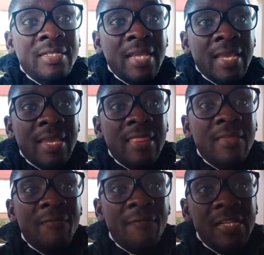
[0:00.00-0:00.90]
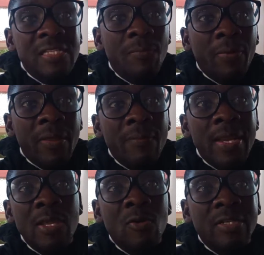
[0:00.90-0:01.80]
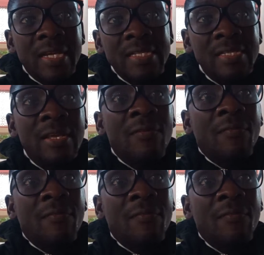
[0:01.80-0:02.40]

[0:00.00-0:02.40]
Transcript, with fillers: taken the first pre-medical test